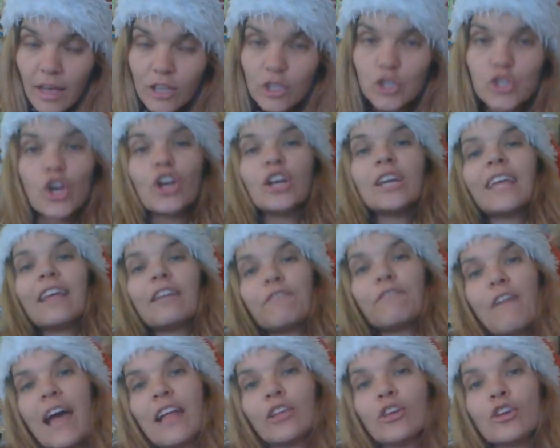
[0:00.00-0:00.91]
journey
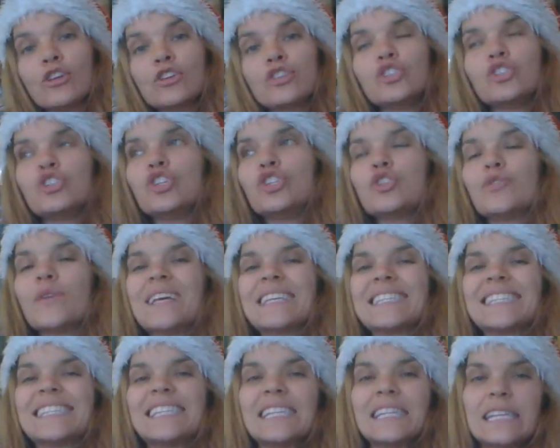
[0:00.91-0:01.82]
and values, you do
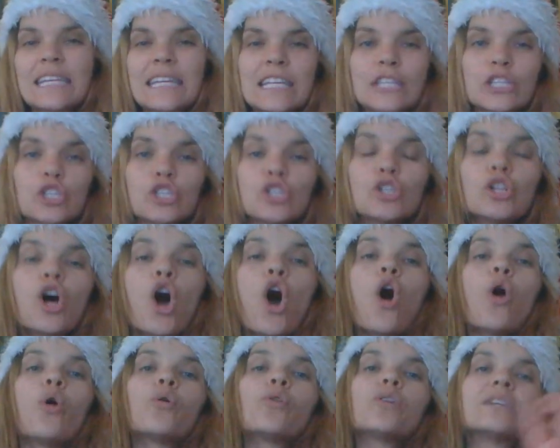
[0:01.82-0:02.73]
as
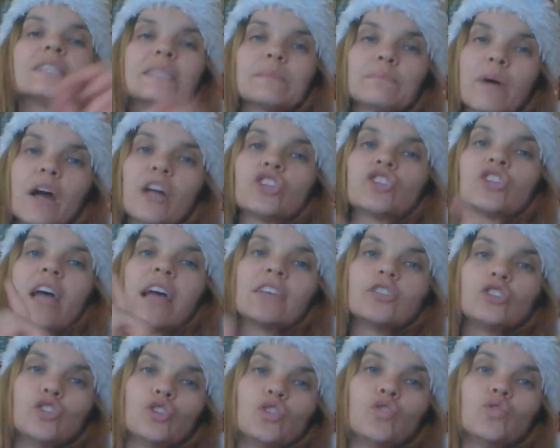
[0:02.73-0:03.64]
little or as much
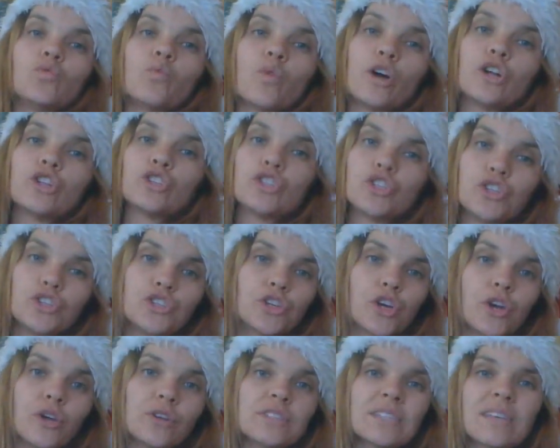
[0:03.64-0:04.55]
as you want to
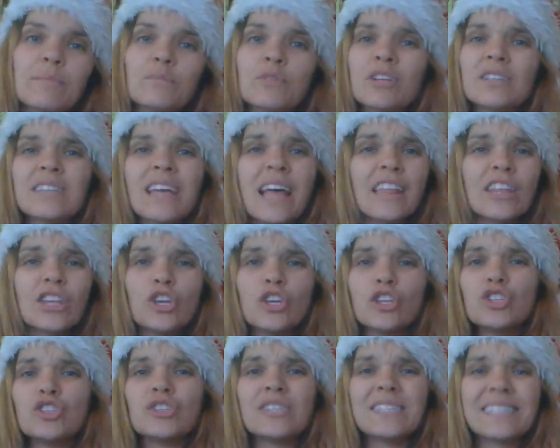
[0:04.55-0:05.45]
do. So I'm not telling
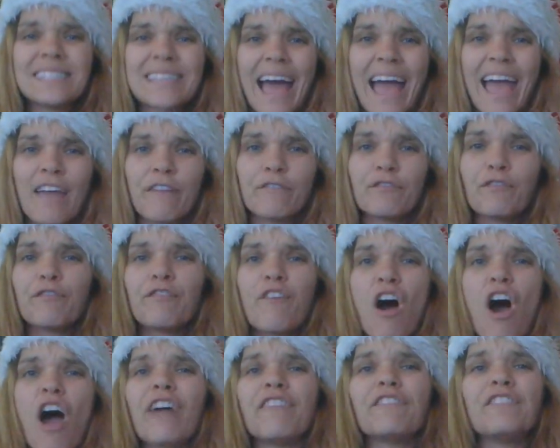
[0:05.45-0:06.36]
you to save
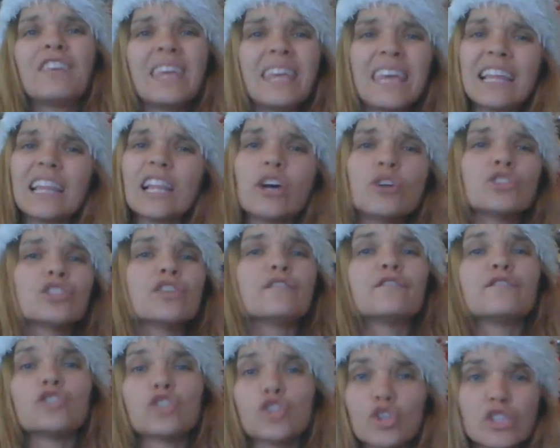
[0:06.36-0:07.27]
5 kilos
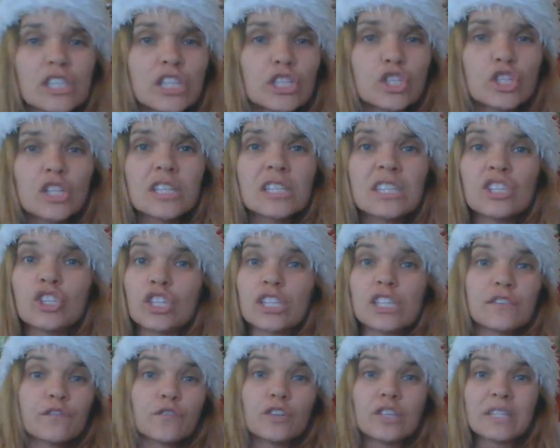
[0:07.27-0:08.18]
of sausages
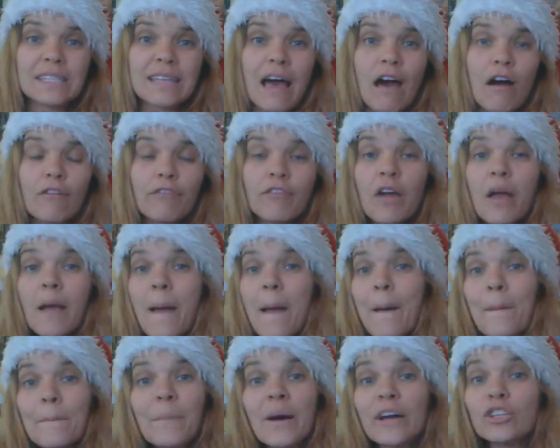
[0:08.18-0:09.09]
just for yourself.
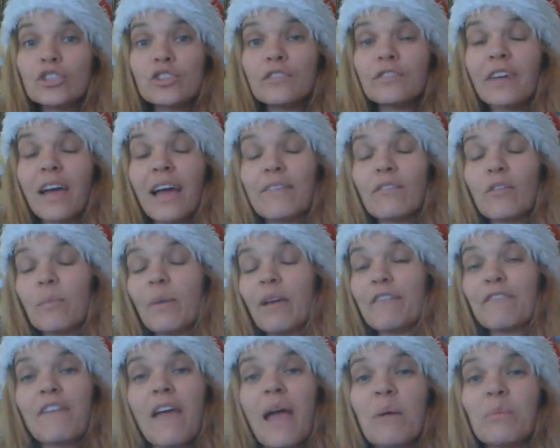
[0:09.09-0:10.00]
Mind you, if you have a
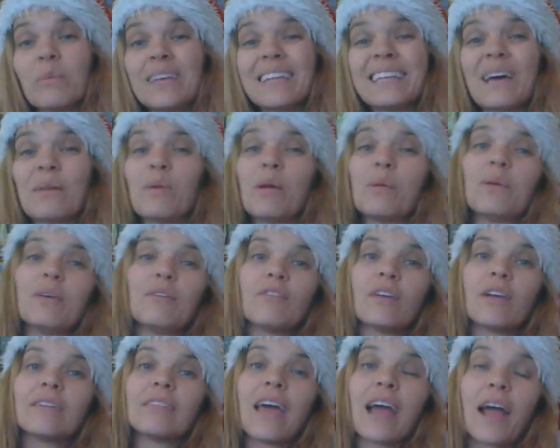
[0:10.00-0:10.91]
big family, that
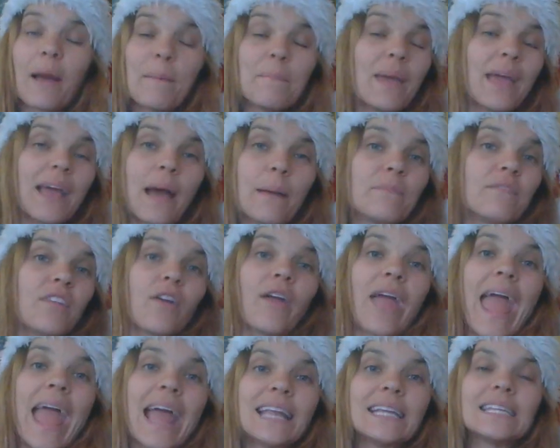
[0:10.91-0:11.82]
can become
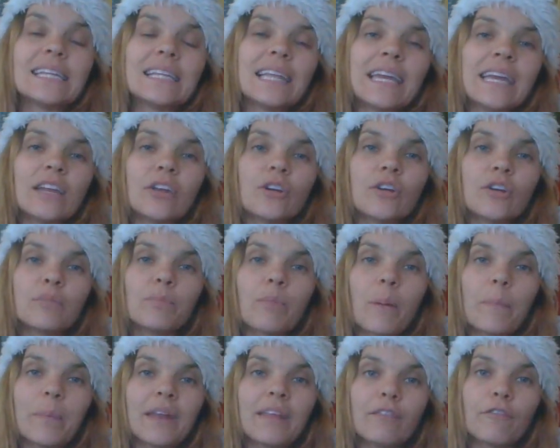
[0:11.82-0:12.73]
very handy later,
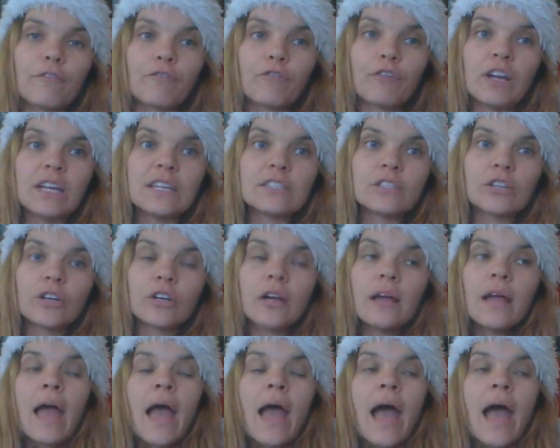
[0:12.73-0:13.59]
pop it in the freezer.